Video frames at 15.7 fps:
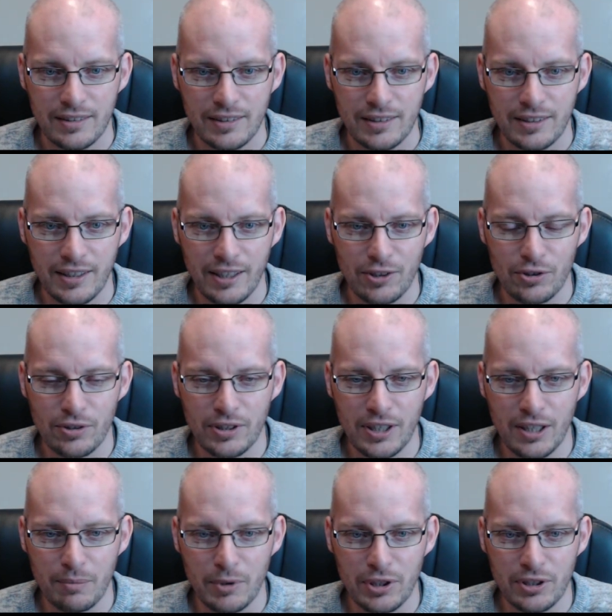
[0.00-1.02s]
And that should
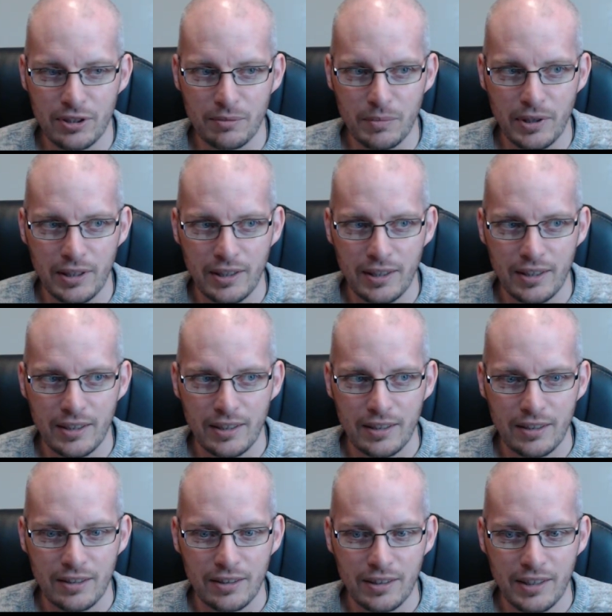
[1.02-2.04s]
give me some
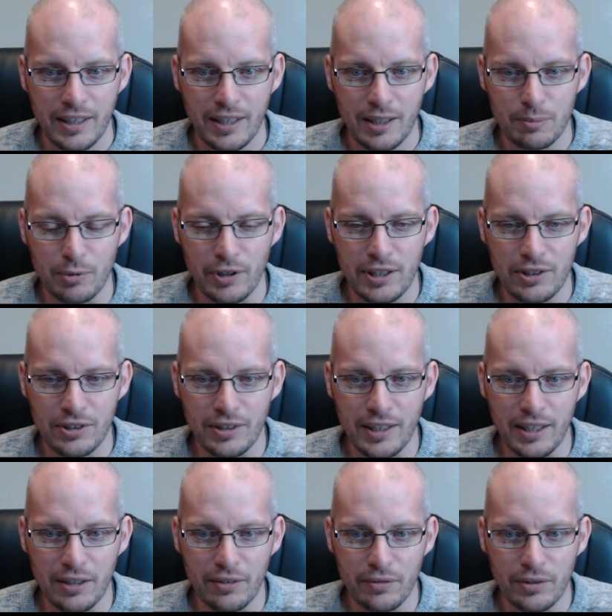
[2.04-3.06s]
uh, calibration
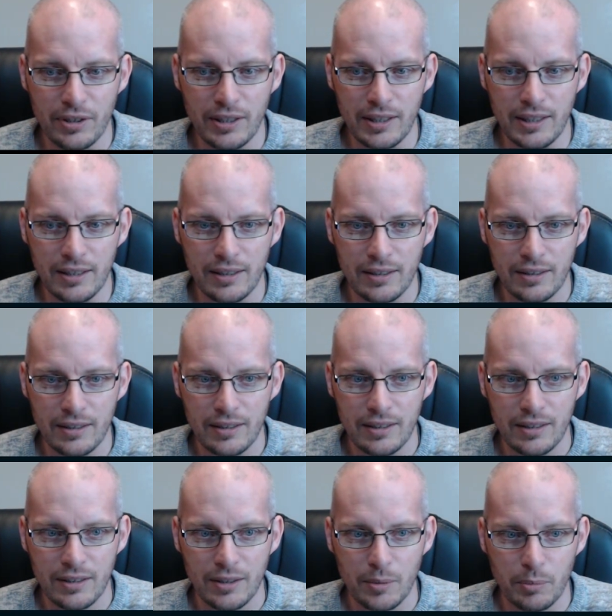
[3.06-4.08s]
there for the
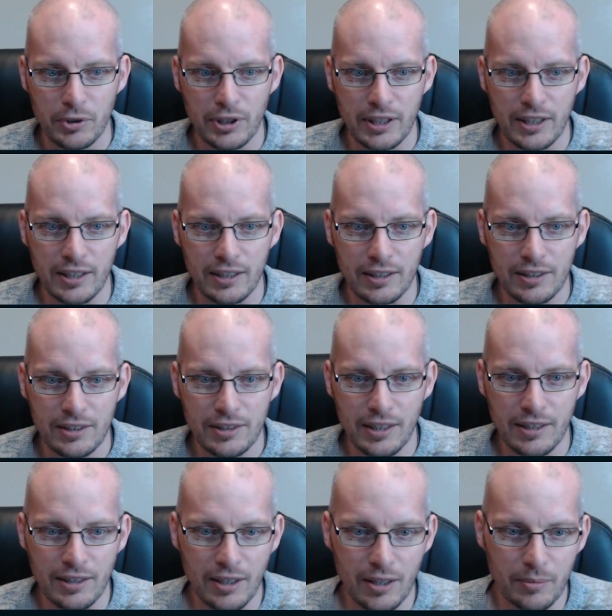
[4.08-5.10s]
uh, particular
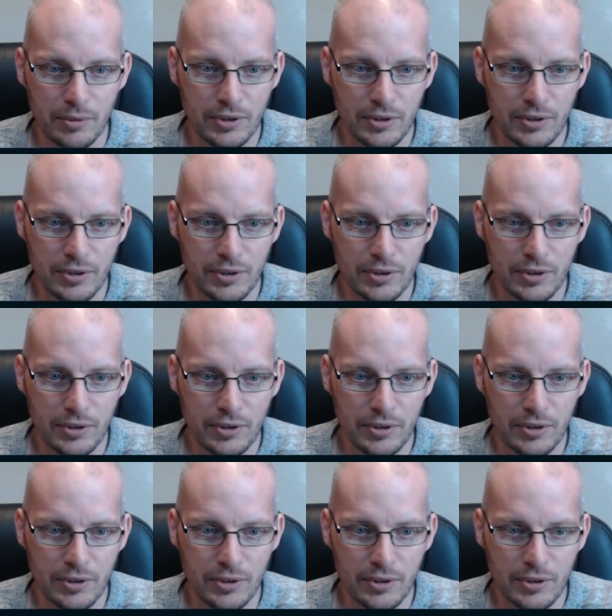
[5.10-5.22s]
setup.